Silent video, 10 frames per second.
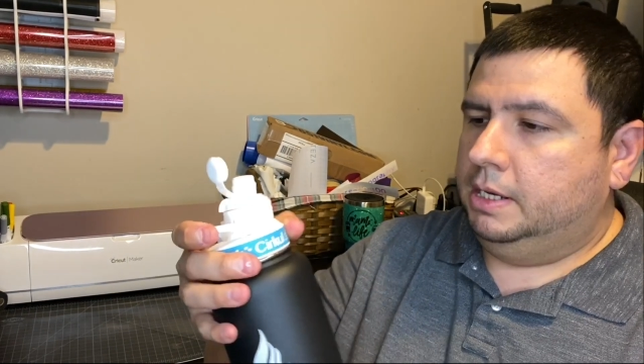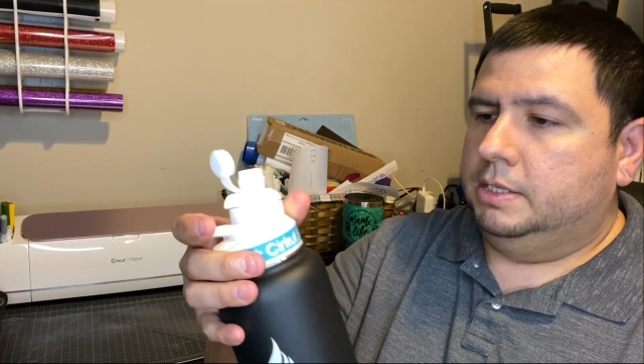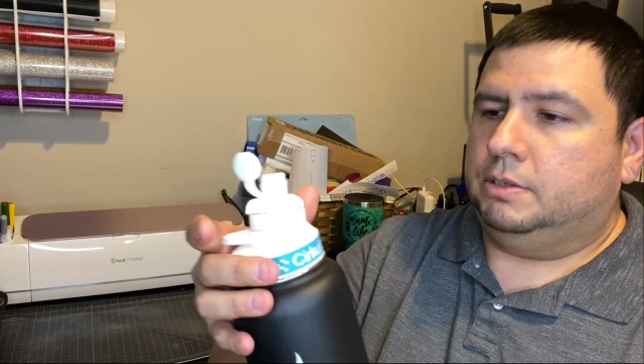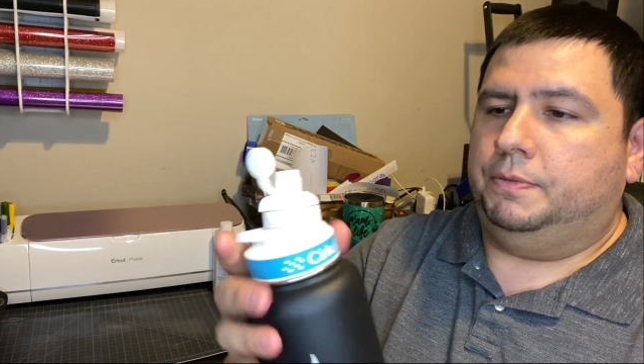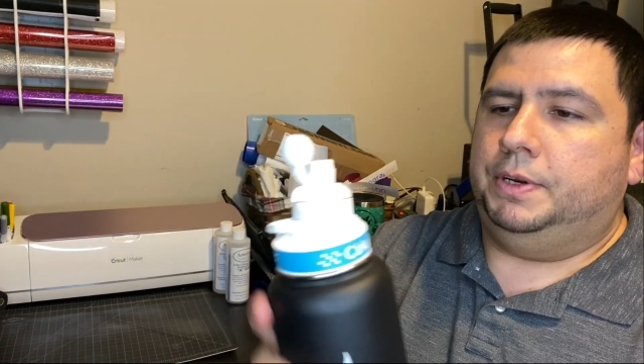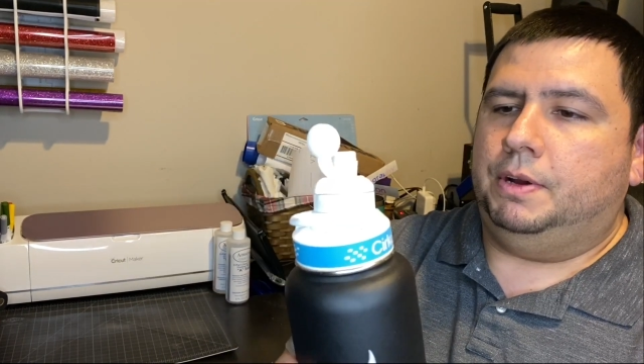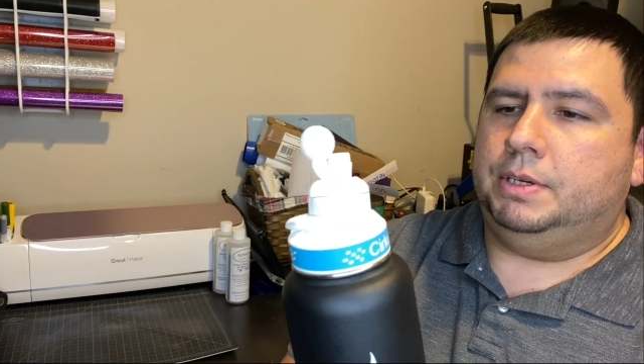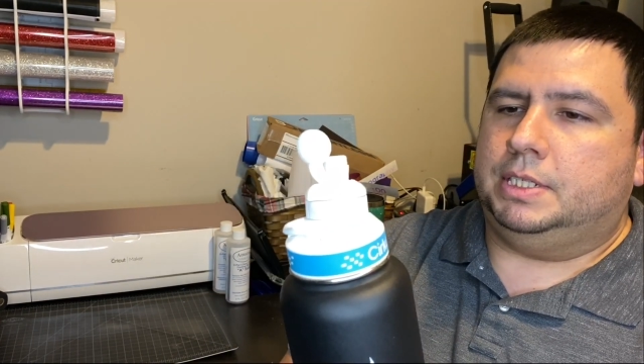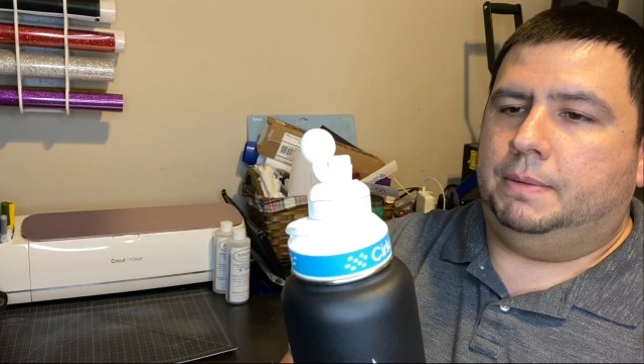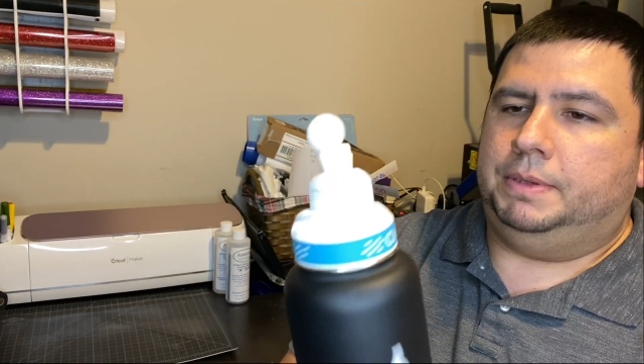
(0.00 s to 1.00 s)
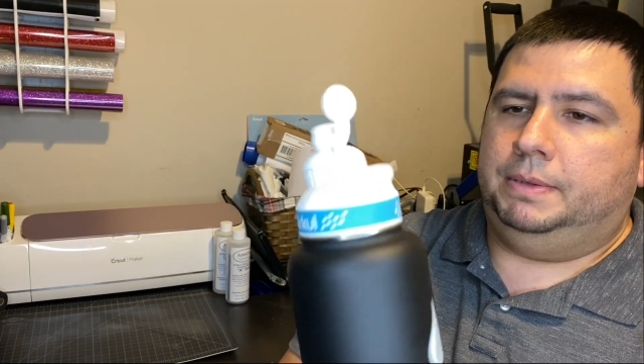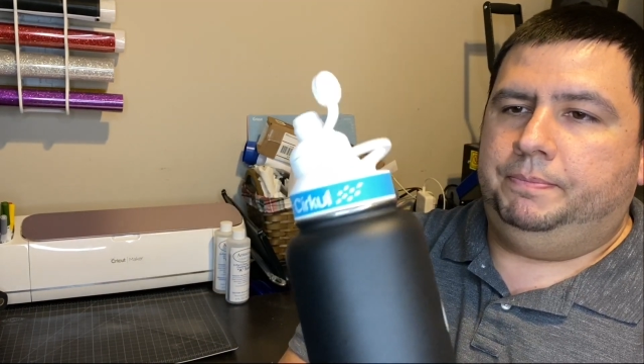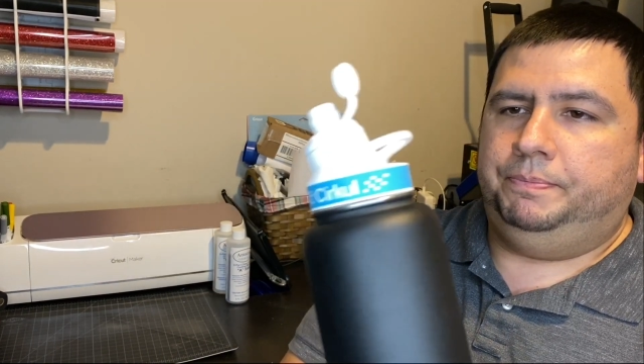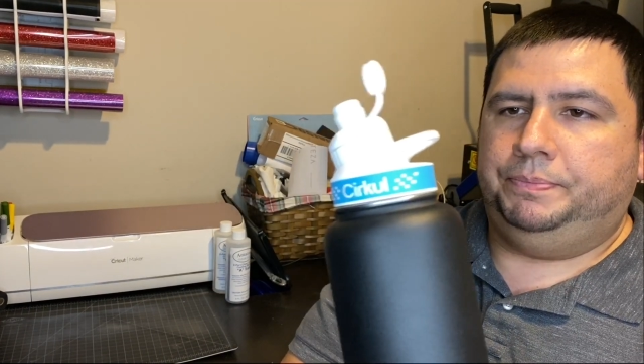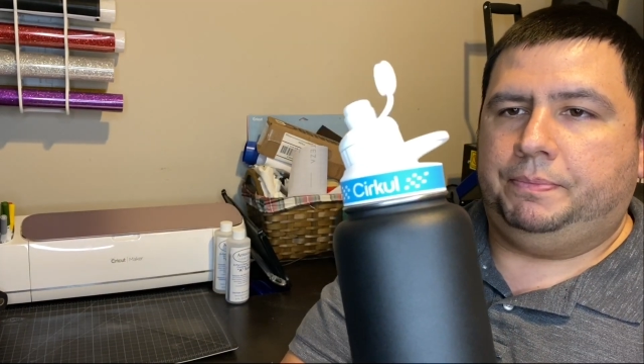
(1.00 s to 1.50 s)
So if you notice something,
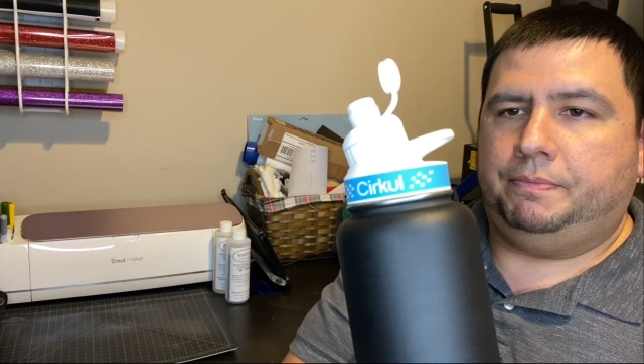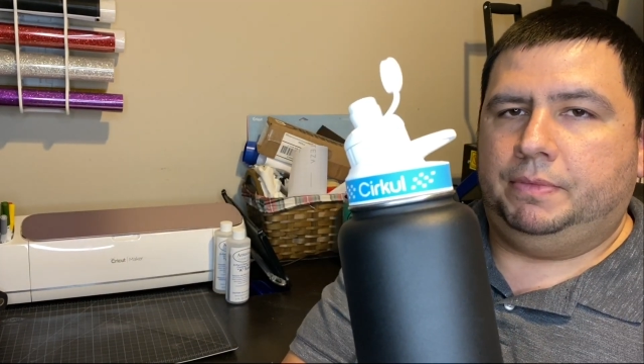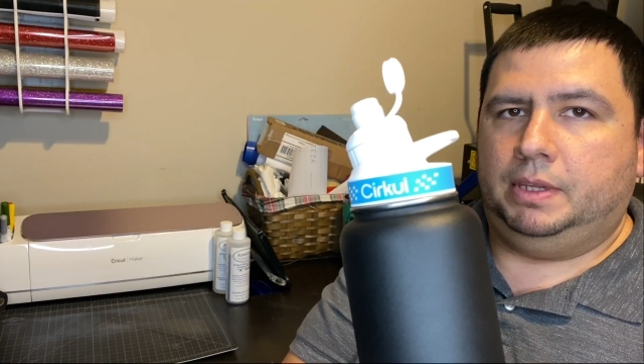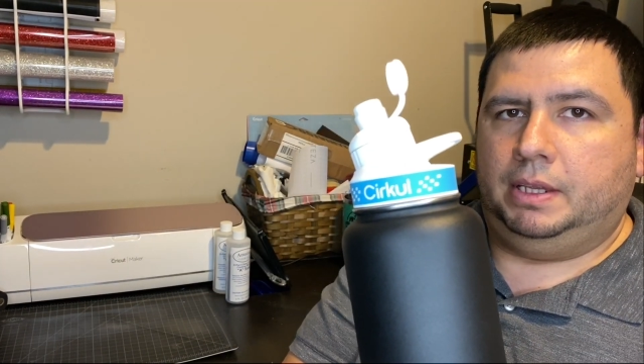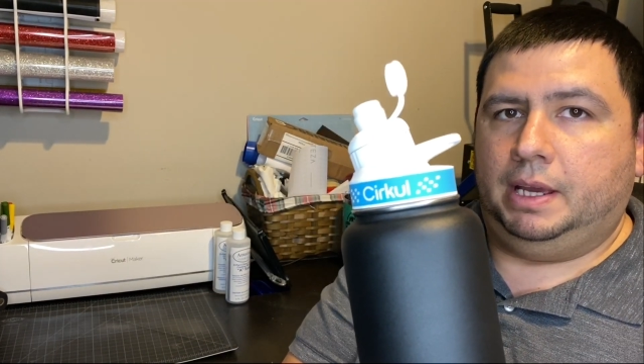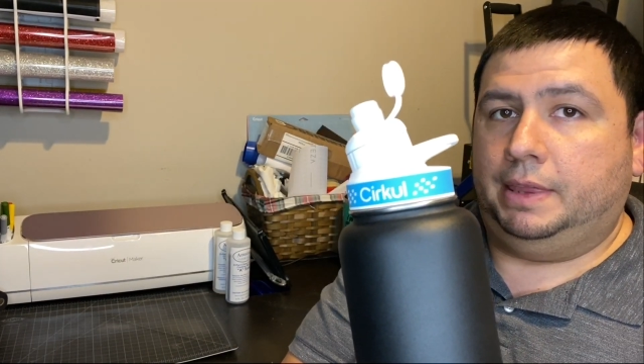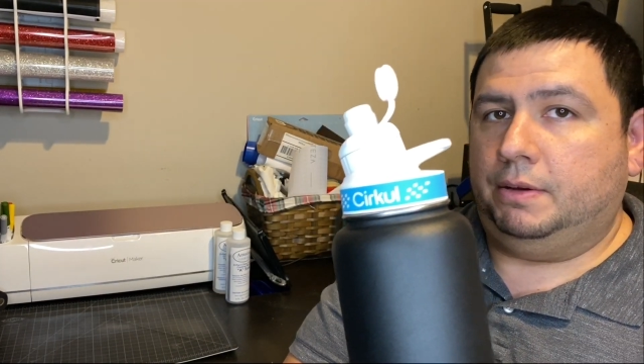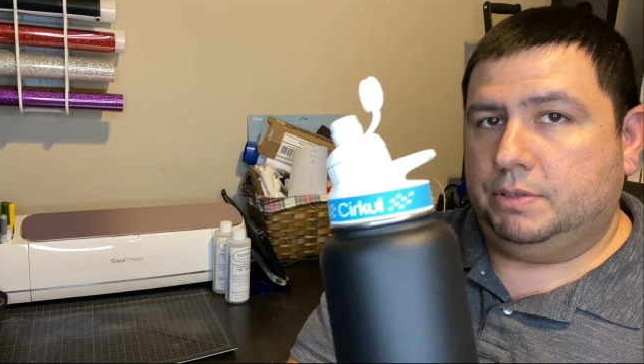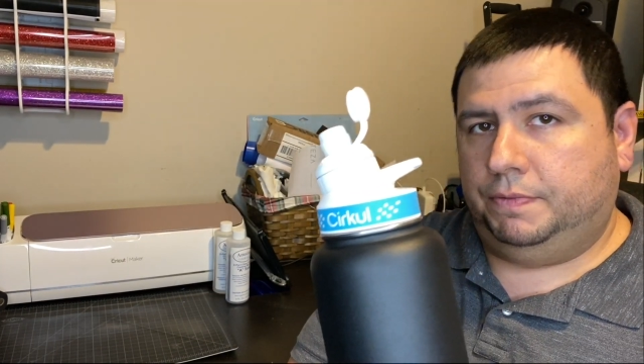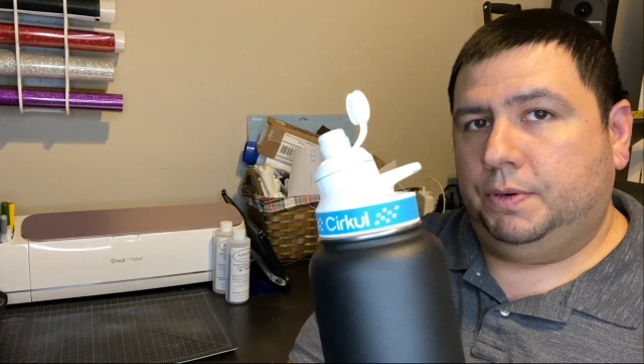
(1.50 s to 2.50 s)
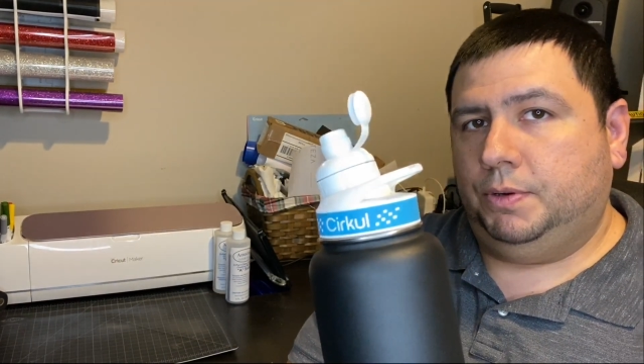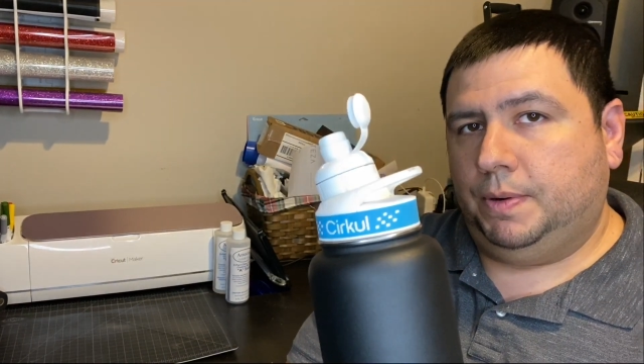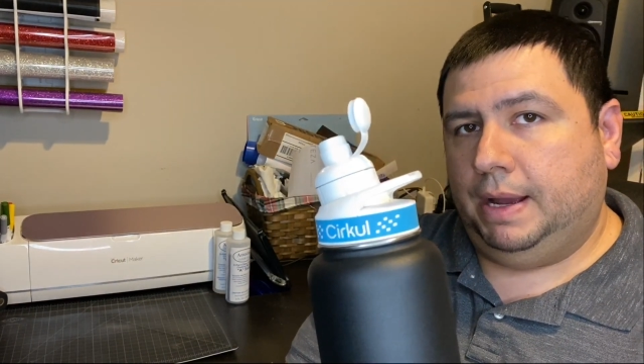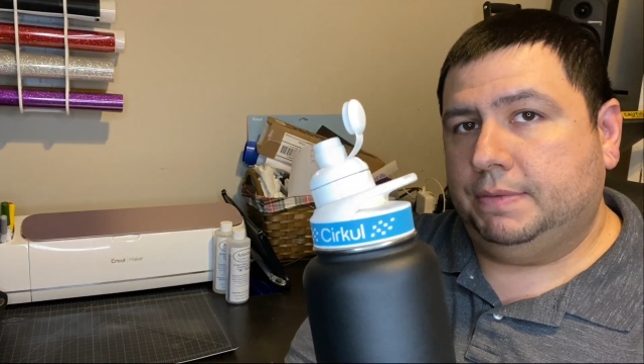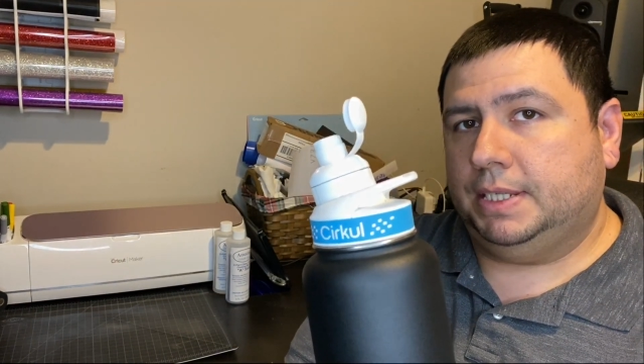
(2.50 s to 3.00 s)
and those of you who
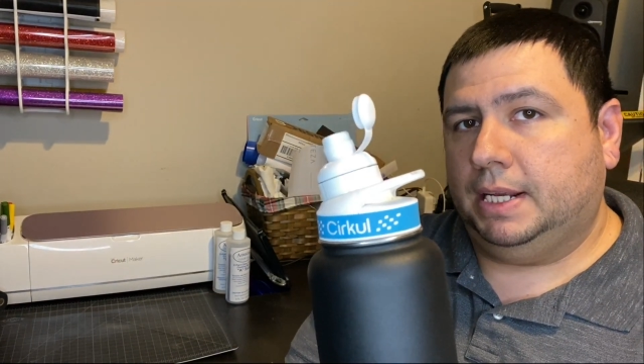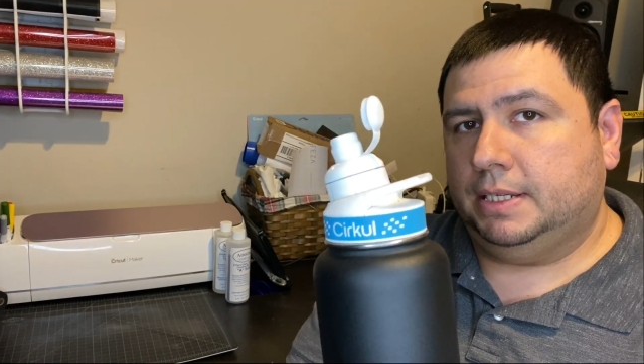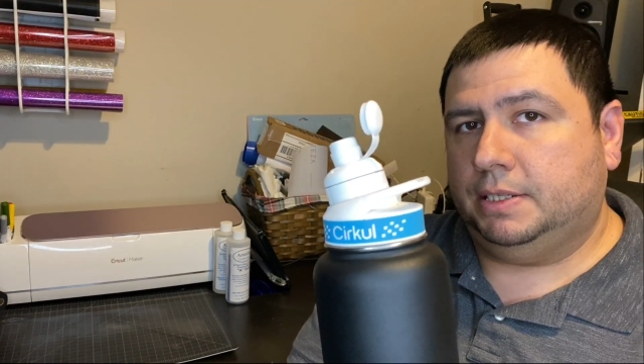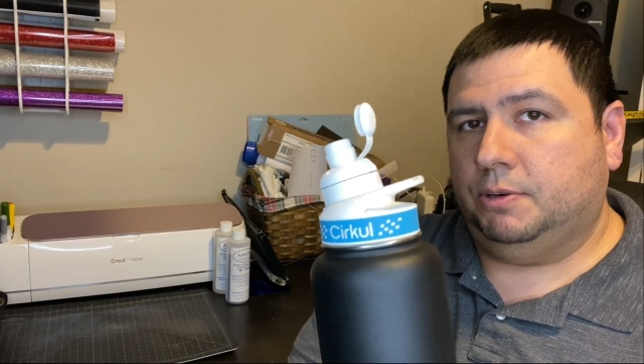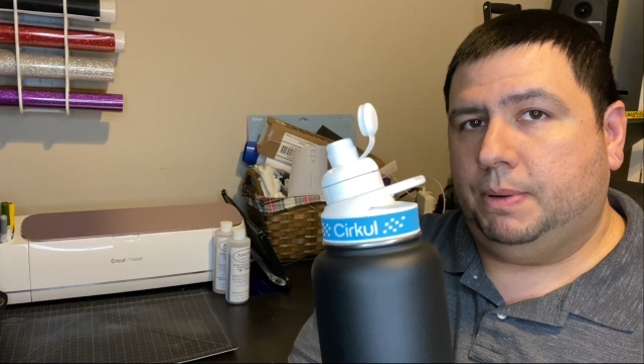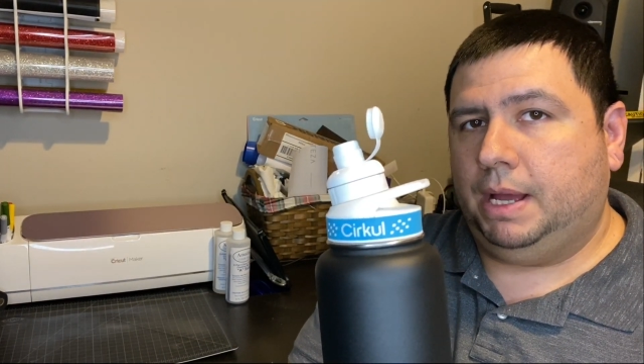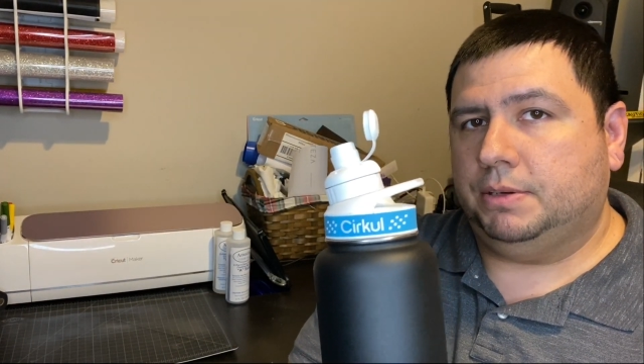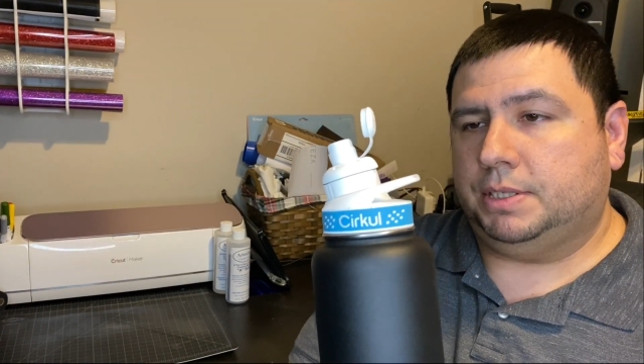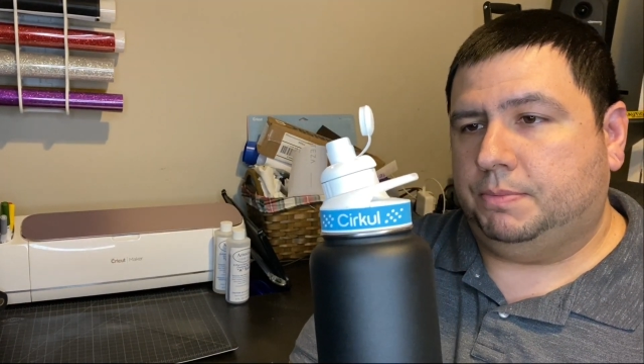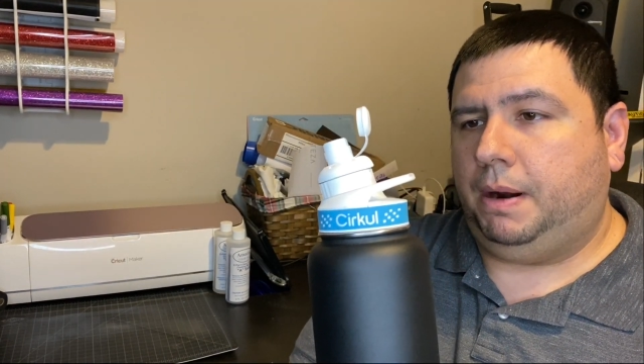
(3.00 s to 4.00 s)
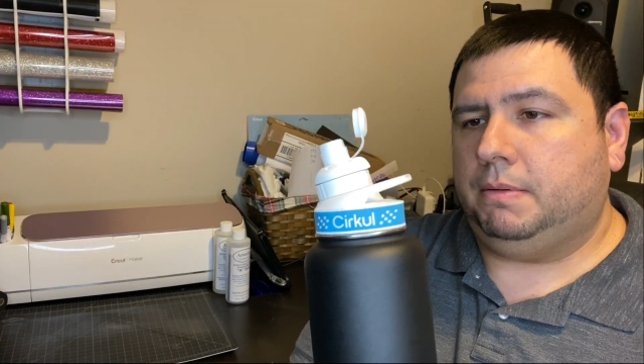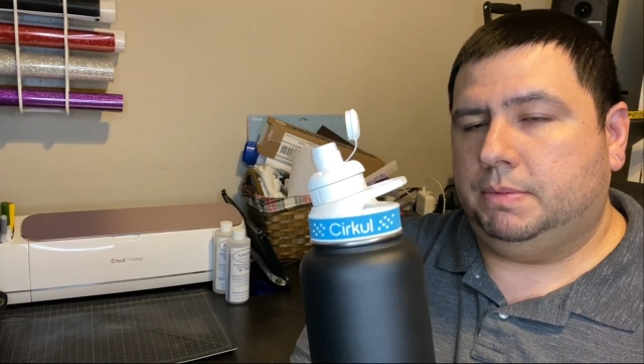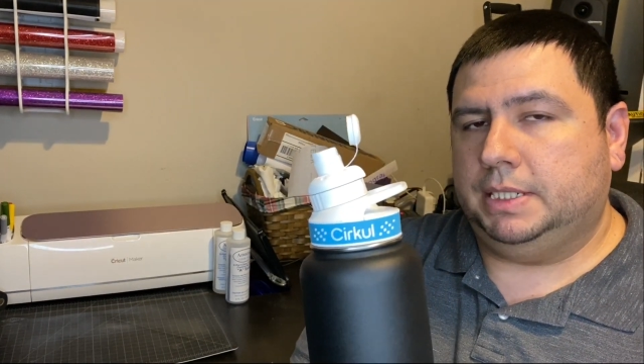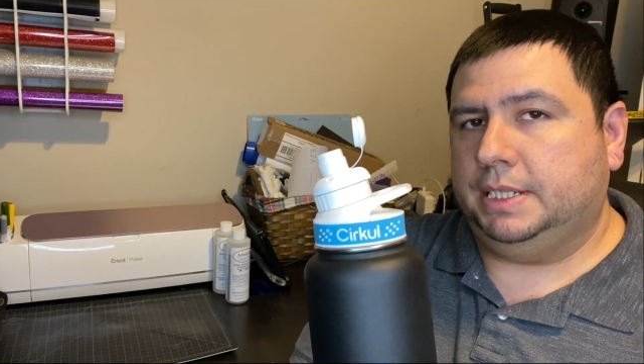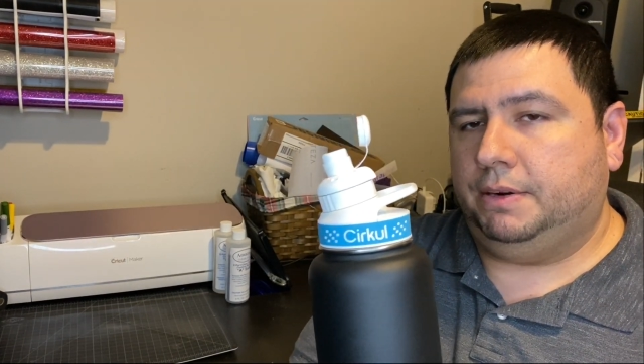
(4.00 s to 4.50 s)
have stainless steel bottles can
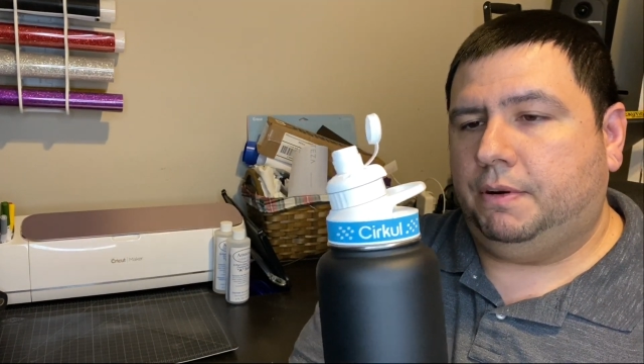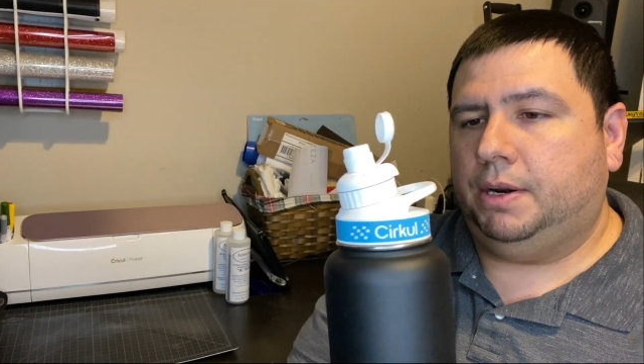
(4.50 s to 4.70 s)
probably see it right